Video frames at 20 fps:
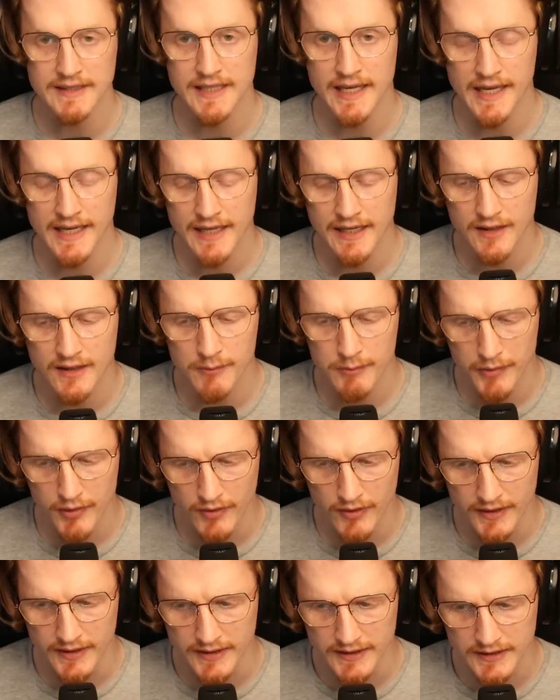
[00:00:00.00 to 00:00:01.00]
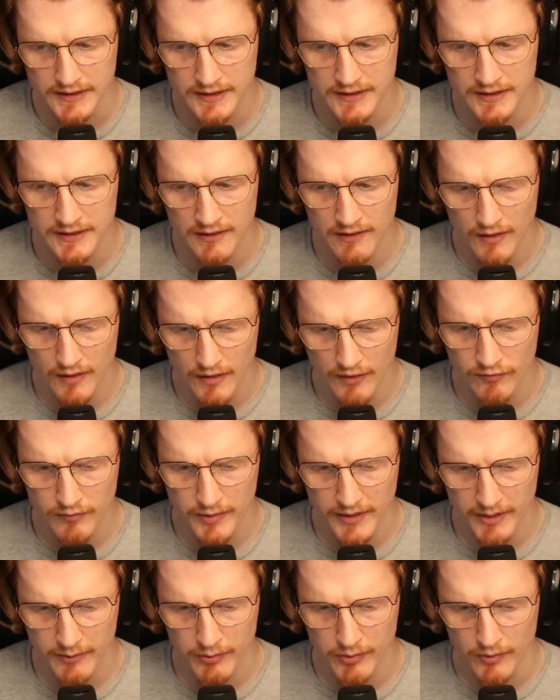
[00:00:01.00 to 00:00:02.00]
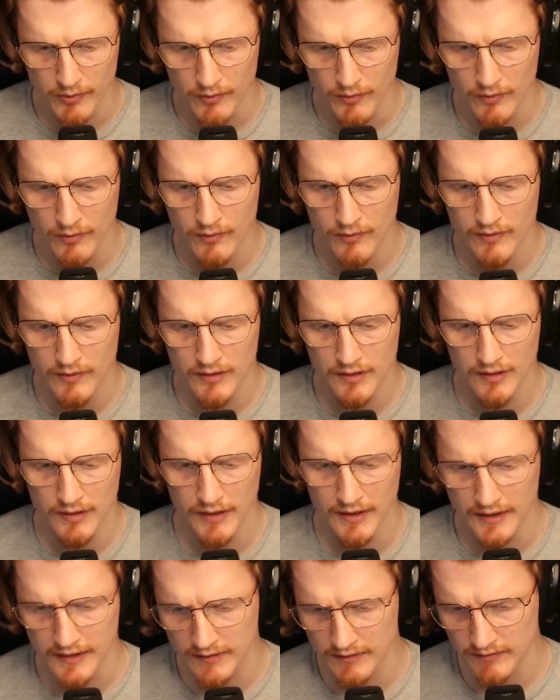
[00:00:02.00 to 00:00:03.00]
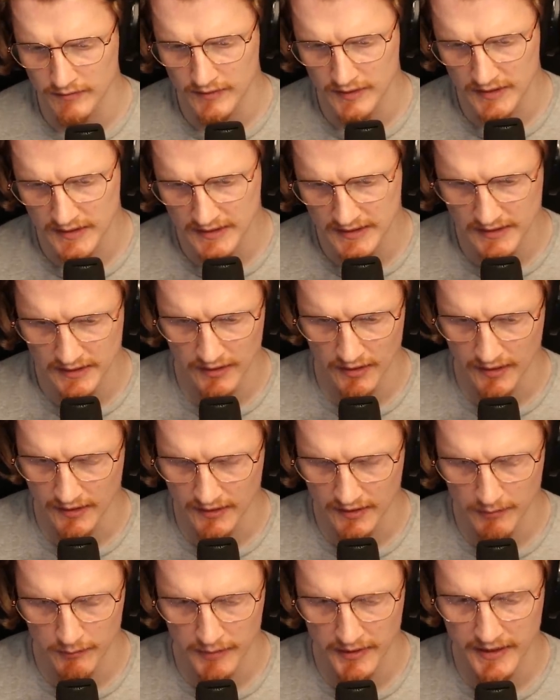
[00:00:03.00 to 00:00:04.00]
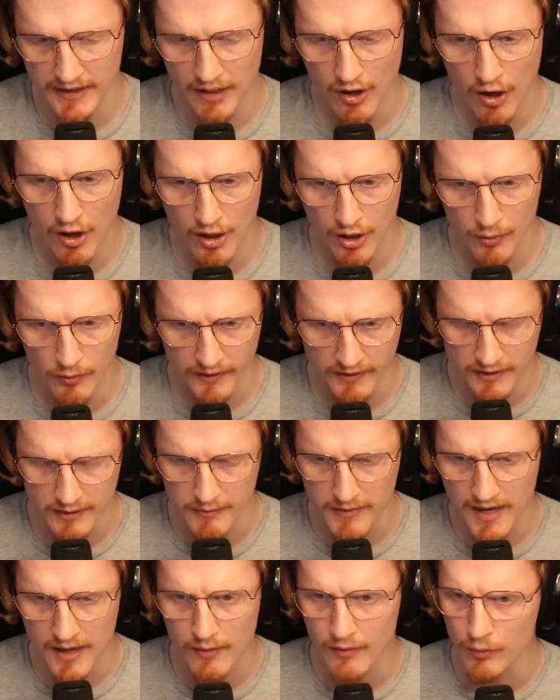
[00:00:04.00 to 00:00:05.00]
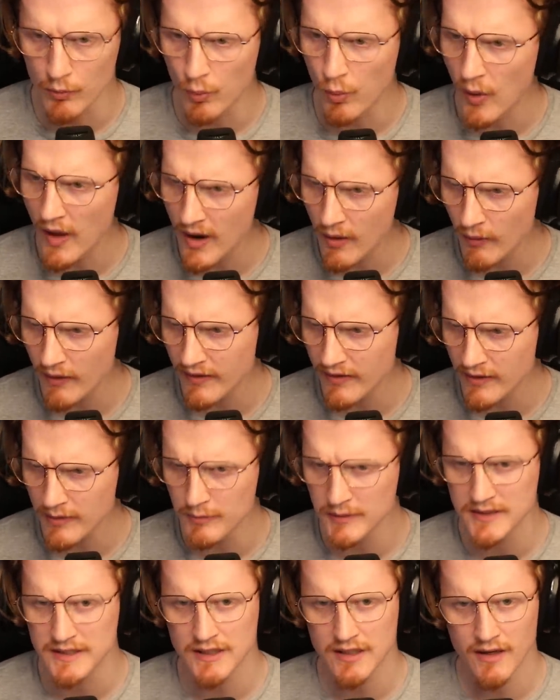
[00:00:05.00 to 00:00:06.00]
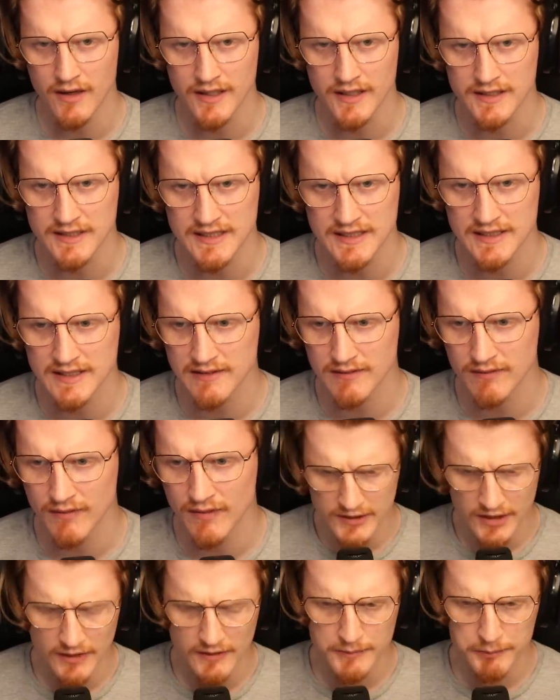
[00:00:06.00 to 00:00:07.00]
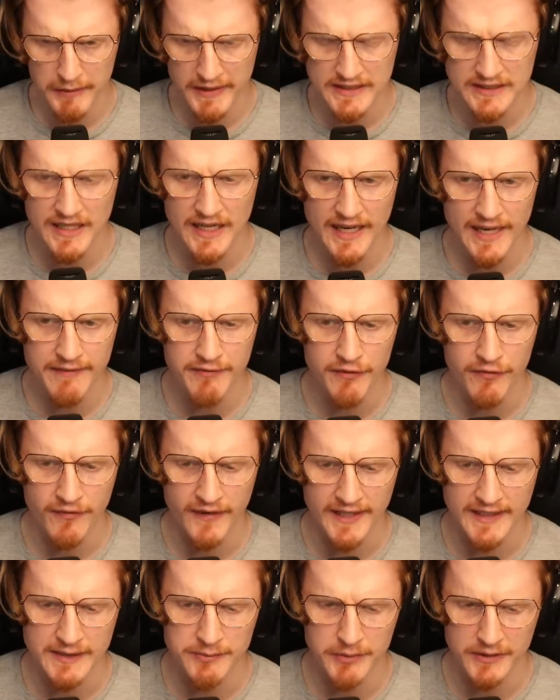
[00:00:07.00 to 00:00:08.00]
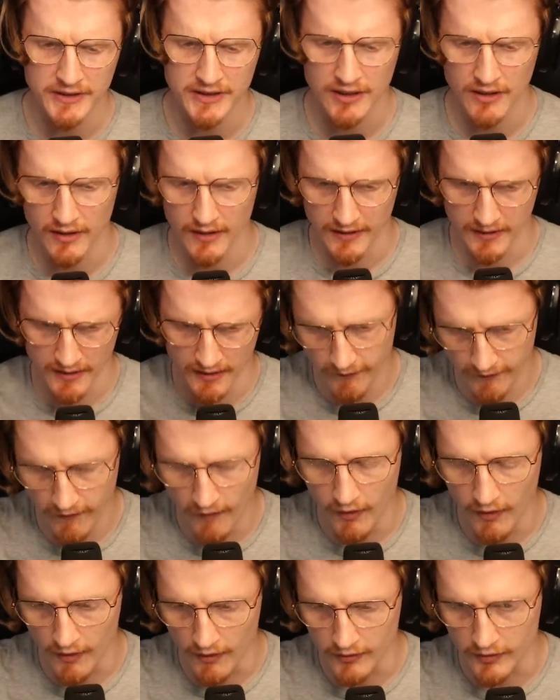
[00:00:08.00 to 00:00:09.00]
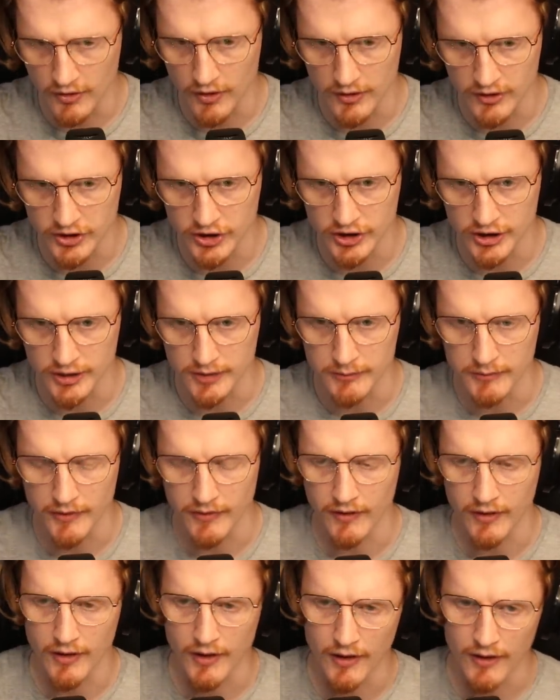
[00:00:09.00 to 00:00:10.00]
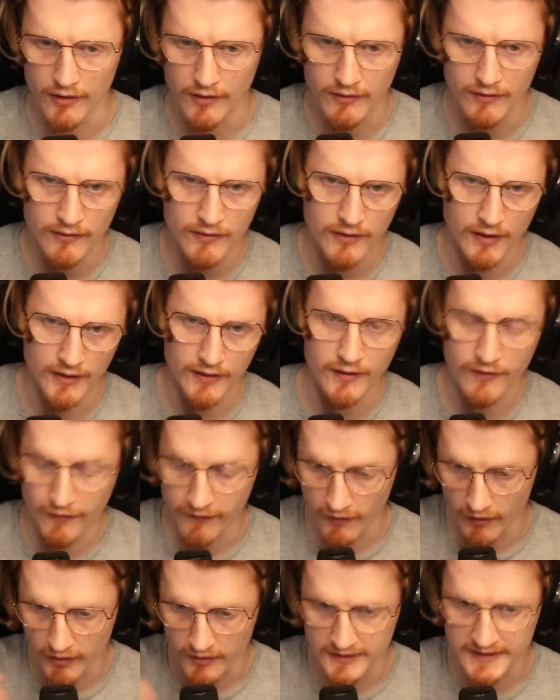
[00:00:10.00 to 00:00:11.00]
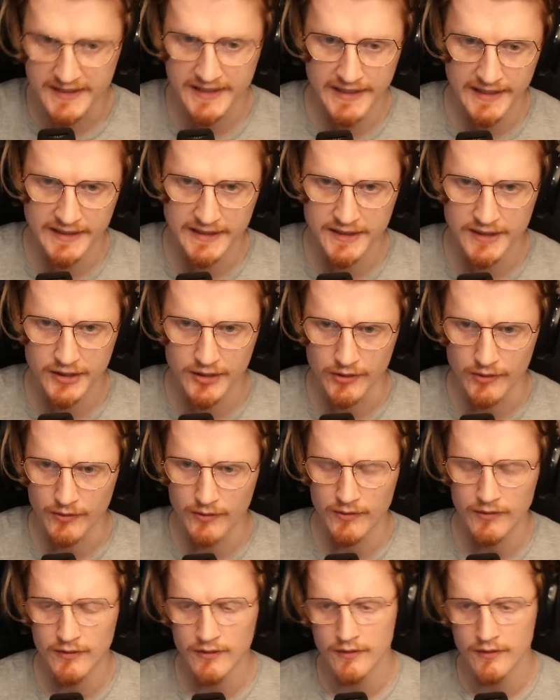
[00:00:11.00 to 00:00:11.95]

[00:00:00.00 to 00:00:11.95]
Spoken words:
taking the bodies of people. Like completely hollowing them out and wearing them is like... So it's basically Leatherface, but to like full-on costume on the go. Like the full-on skin suit.